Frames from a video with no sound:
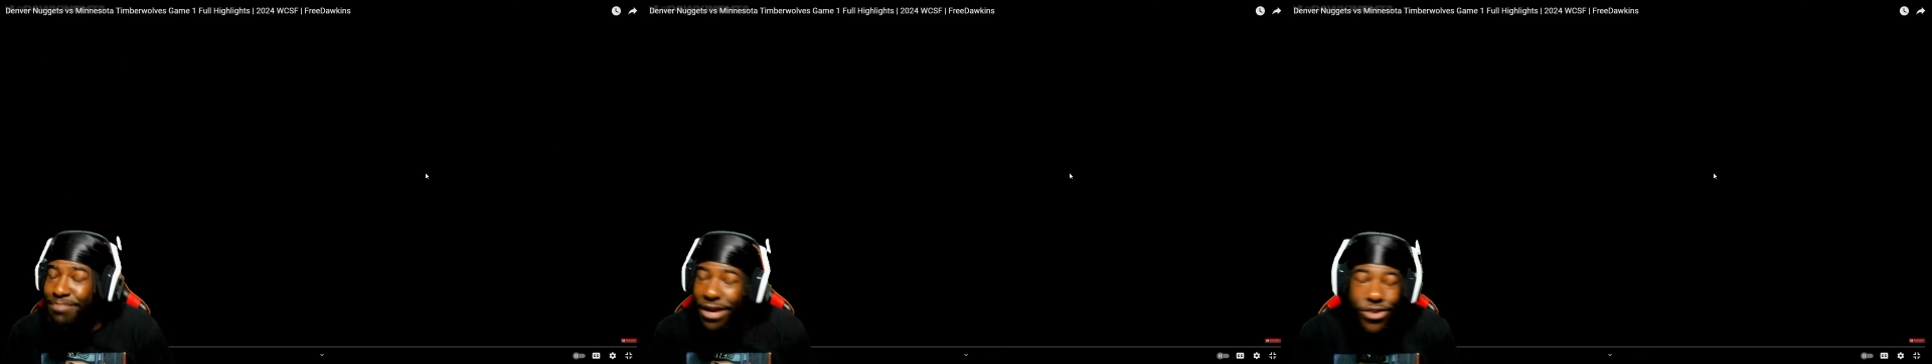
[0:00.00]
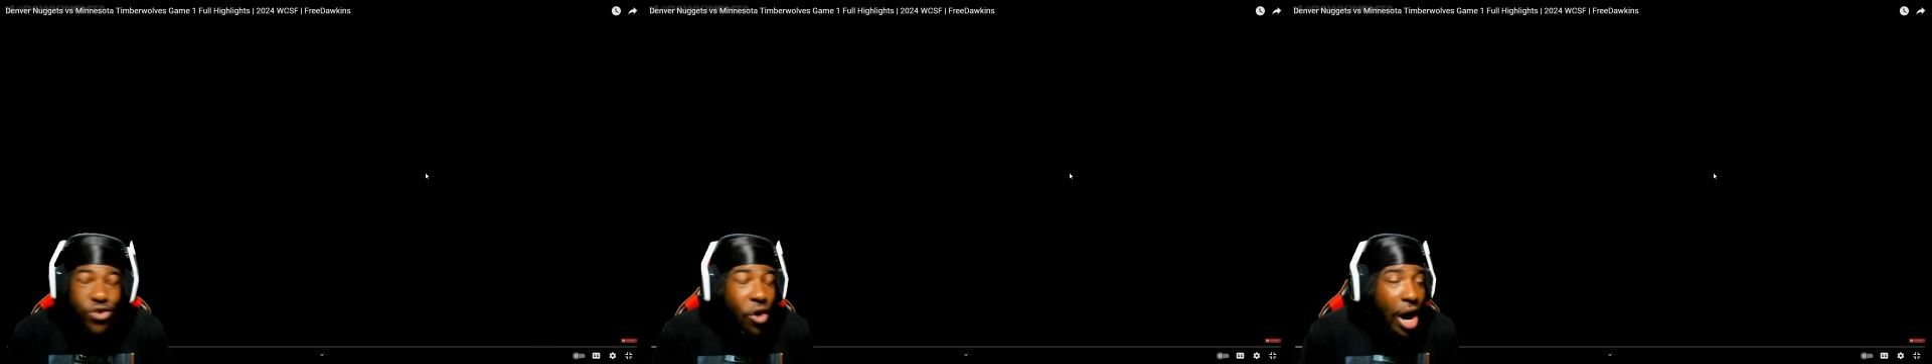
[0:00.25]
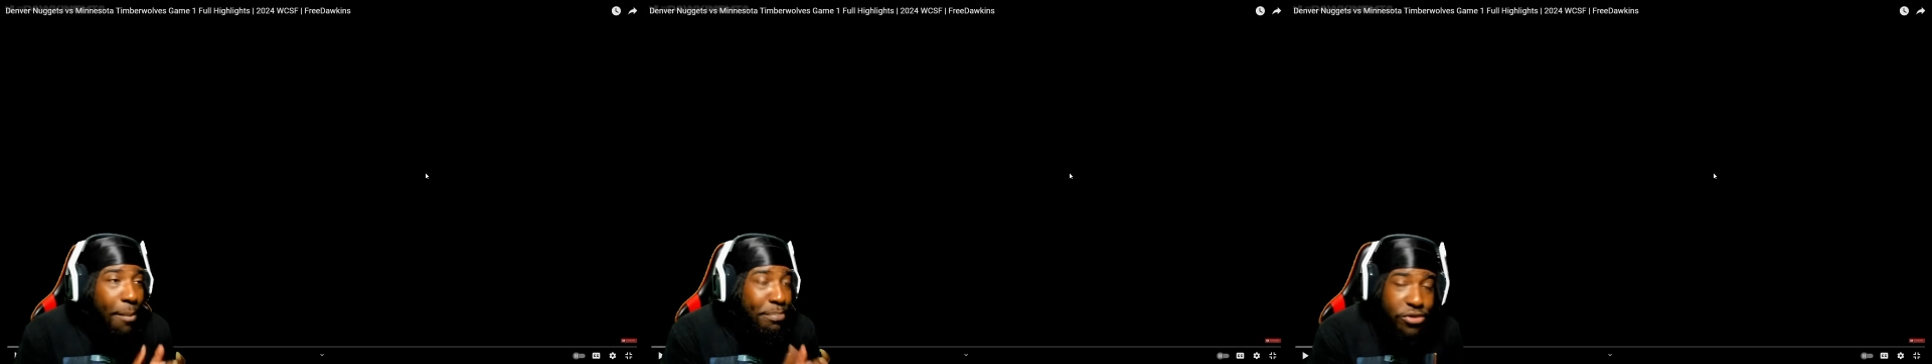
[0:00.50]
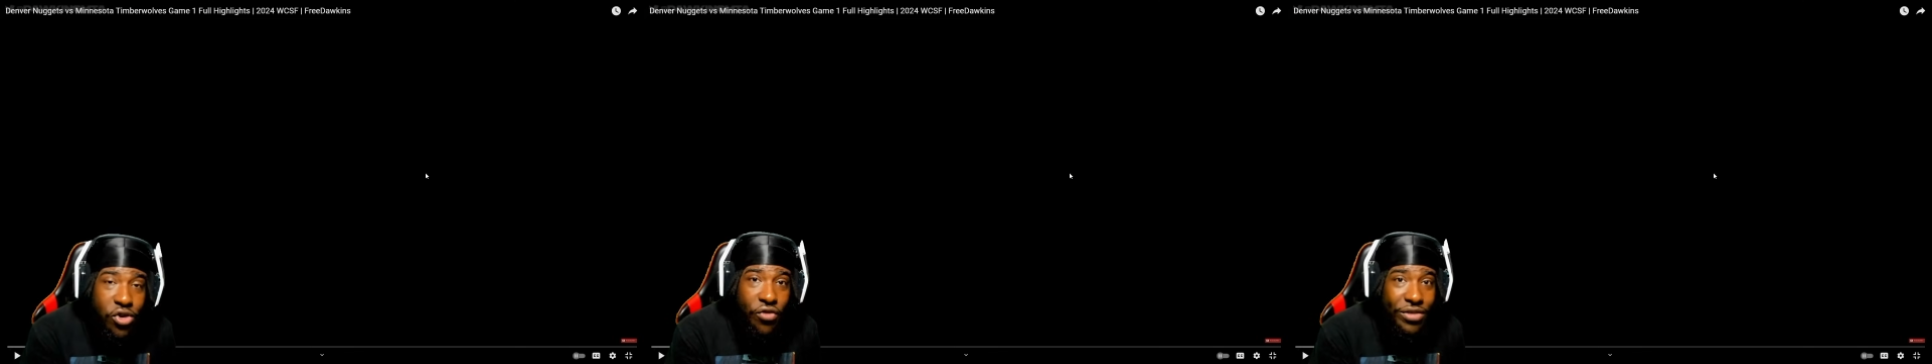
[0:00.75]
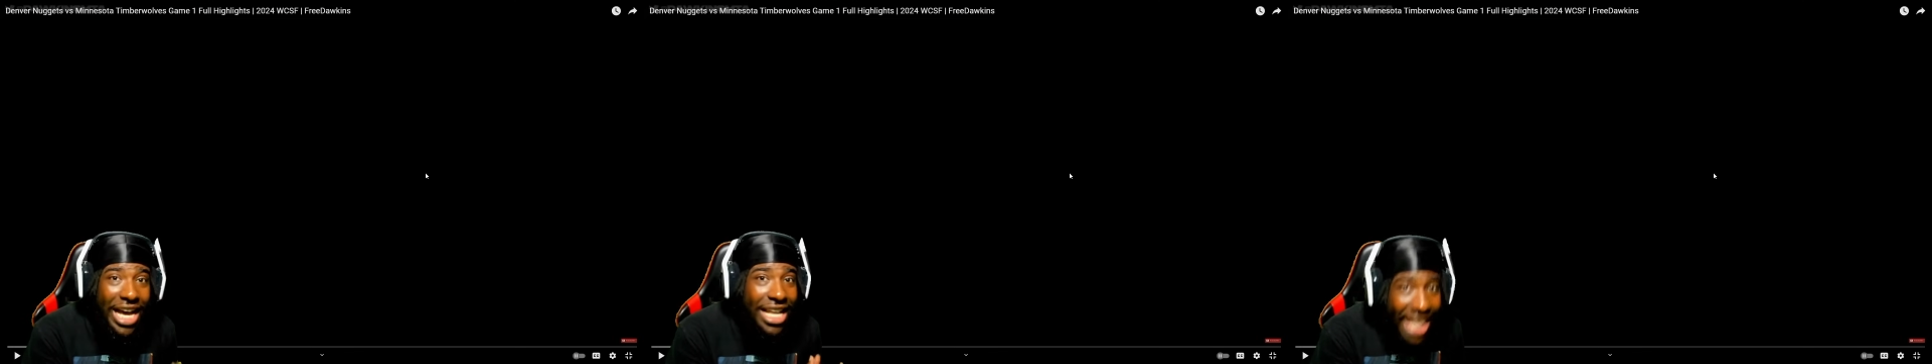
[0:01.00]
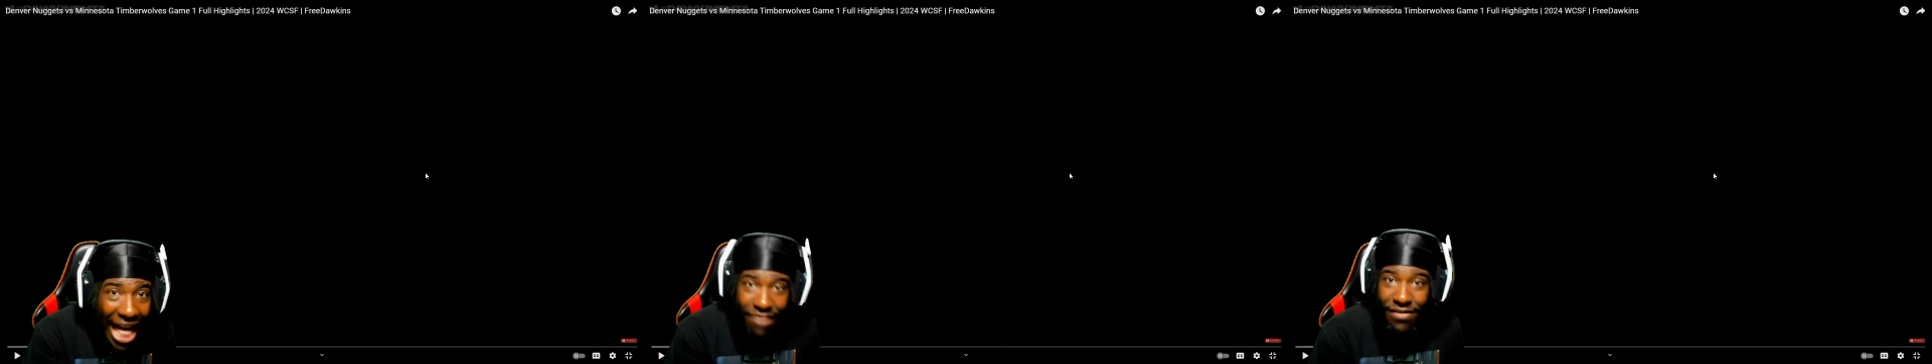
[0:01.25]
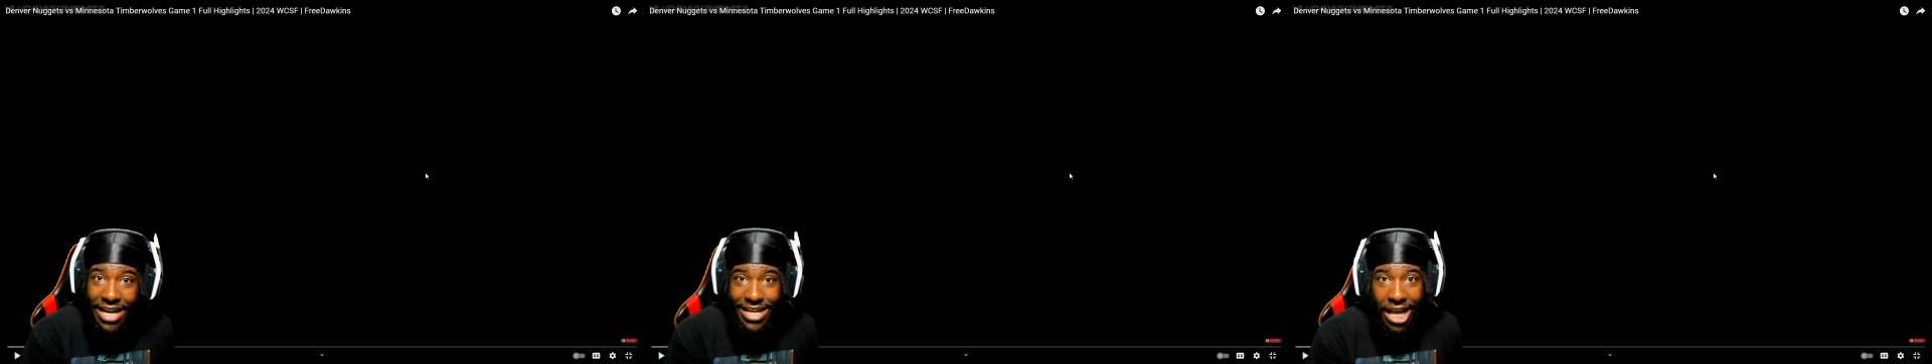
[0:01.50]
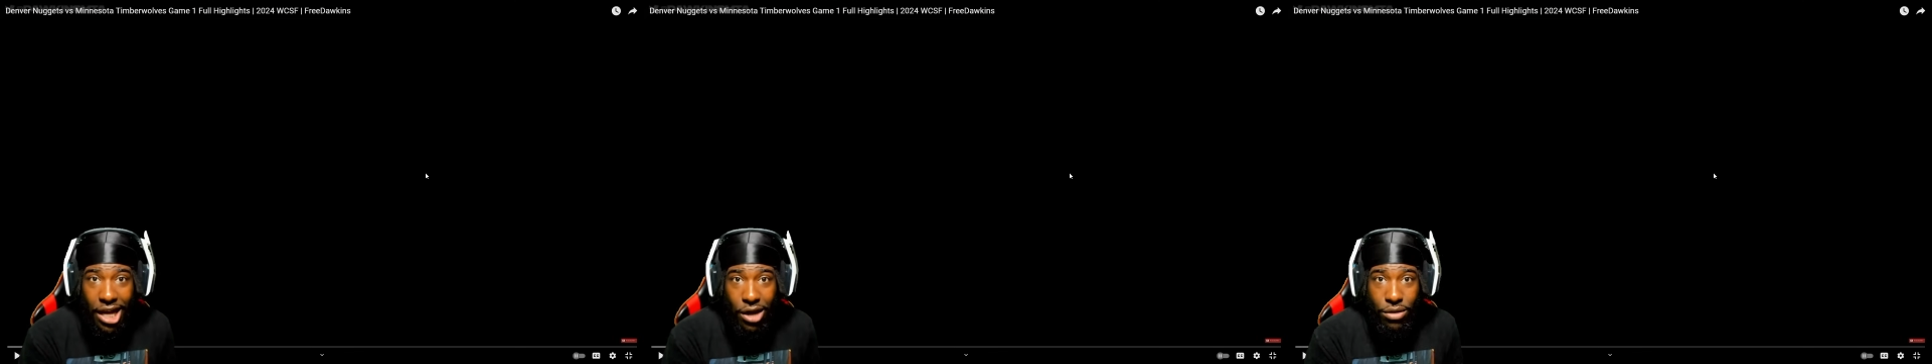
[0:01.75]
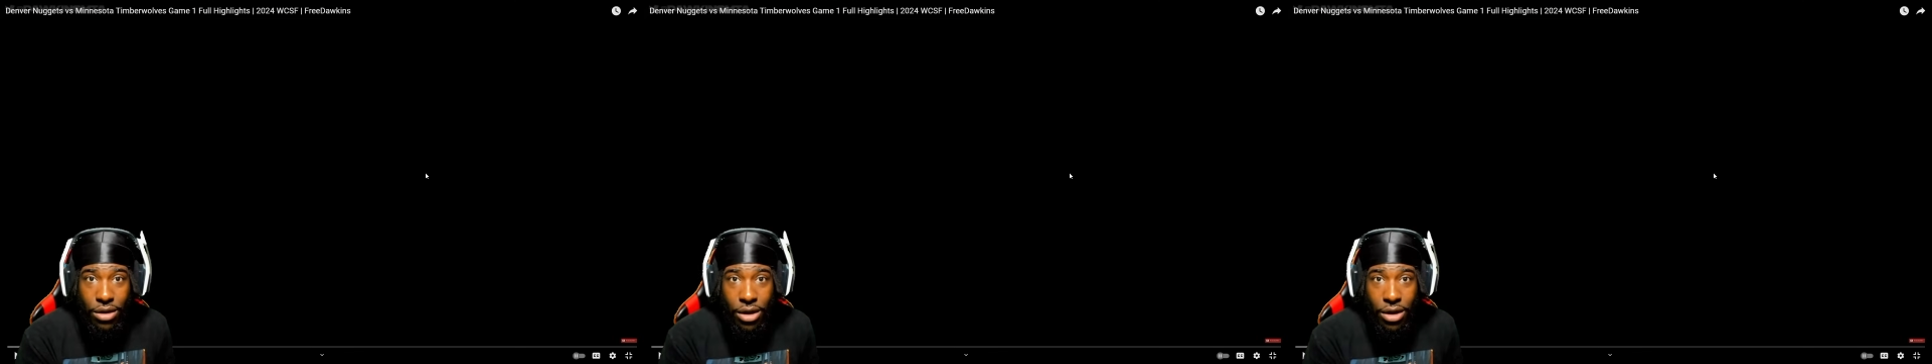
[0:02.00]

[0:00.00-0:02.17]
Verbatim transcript: but you are proving a lot right now.